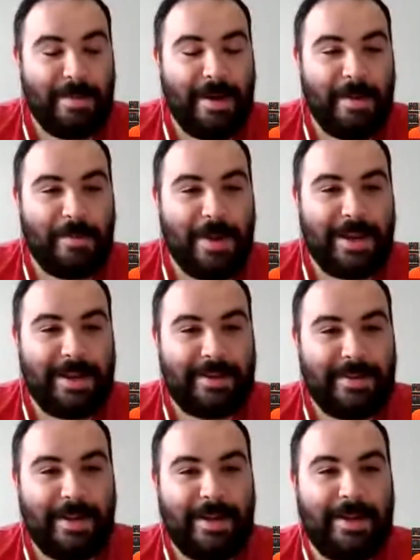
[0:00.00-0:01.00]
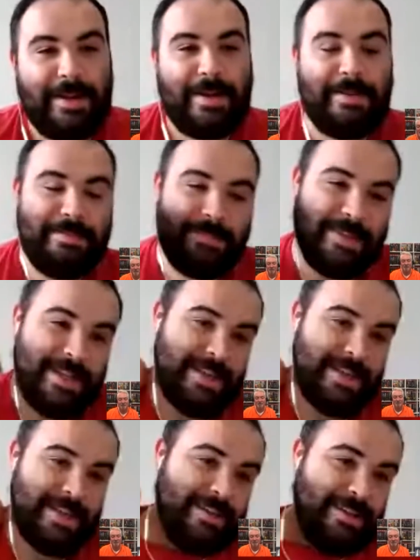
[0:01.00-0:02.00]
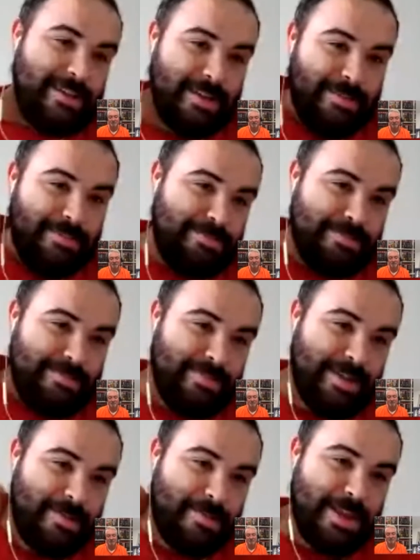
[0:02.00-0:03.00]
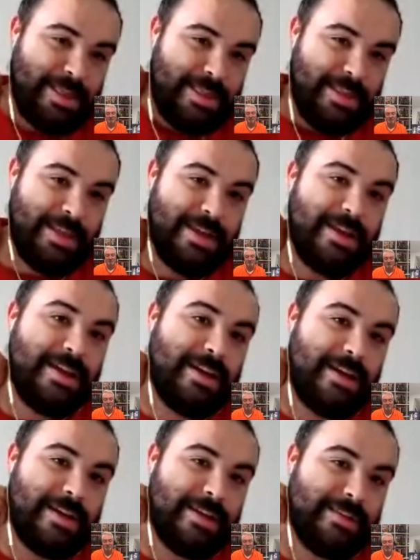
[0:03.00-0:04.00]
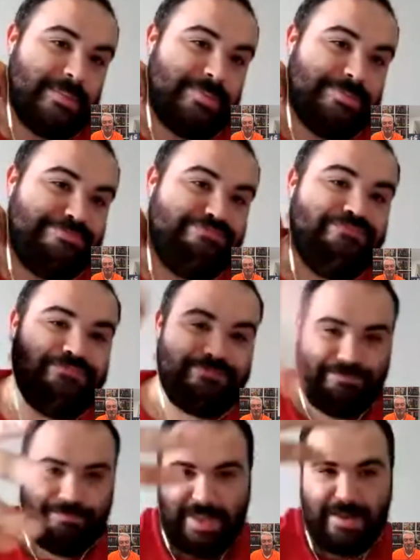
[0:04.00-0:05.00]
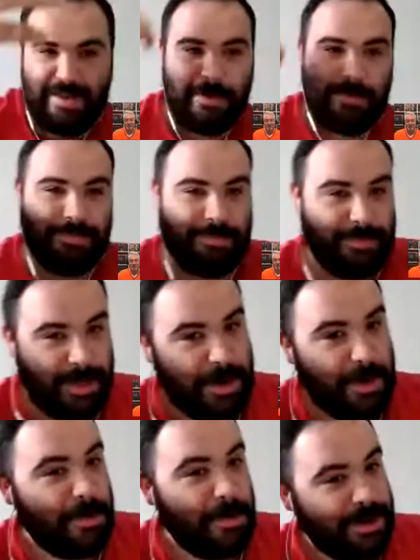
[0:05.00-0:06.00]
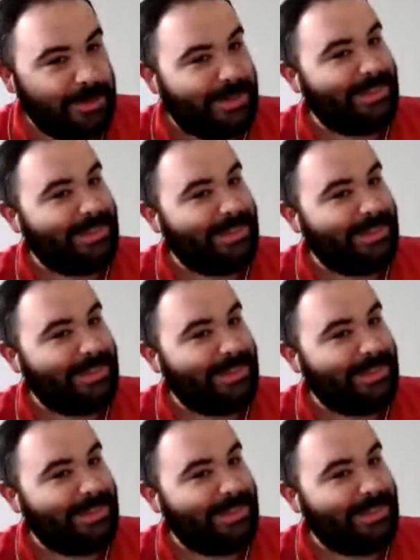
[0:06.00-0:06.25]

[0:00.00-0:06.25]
I read it. I, I I read the uh, info. I know who it is.